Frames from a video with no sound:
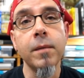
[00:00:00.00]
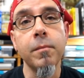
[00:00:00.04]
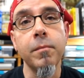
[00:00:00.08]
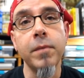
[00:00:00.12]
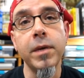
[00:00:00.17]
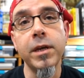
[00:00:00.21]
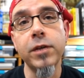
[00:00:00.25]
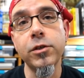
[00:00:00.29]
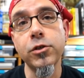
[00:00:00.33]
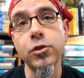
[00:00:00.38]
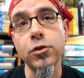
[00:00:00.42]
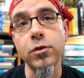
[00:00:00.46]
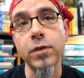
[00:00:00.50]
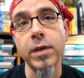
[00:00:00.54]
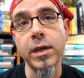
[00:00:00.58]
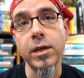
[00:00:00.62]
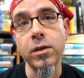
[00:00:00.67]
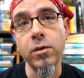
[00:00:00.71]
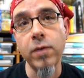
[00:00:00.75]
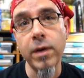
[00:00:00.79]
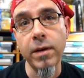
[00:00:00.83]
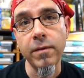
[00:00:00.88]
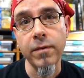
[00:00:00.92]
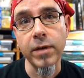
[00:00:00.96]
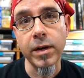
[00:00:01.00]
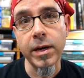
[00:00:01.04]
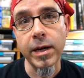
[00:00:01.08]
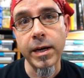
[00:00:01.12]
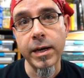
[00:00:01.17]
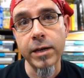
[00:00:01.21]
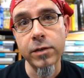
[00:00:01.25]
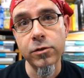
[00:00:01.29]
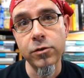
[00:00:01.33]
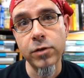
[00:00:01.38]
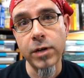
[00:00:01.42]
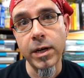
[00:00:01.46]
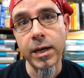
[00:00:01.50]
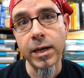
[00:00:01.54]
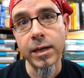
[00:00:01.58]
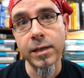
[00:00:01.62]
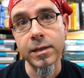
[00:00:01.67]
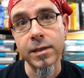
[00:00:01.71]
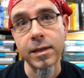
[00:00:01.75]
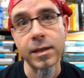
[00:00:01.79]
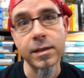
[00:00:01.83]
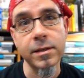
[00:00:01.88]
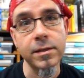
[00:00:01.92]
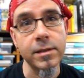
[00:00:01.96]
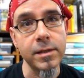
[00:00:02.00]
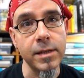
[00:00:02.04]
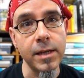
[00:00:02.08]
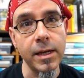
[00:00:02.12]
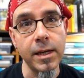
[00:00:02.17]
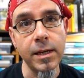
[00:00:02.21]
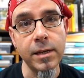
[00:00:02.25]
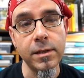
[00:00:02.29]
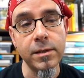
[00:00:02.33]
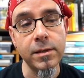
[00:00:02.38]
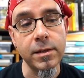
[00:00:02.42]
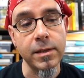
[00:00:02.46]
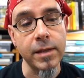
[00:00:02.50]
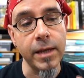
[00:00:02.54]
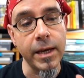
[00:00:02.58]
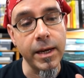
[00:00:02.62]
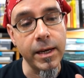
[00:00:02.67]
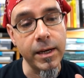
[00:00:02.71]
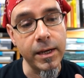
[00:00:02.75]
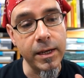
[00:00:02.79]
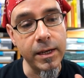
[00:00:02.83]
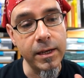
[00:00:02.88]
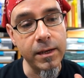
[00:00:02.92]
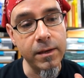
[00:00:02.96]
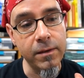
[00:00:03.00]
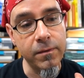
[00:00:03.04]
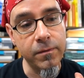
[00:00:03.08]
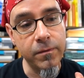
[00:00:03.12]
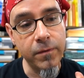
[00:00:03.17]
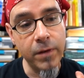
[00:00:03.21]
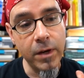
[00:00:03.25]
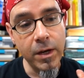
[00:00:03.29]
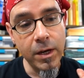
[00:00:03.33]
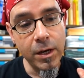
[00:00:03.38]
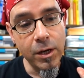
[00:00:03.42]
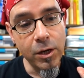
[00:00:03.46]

make sure that you have a contract that states that if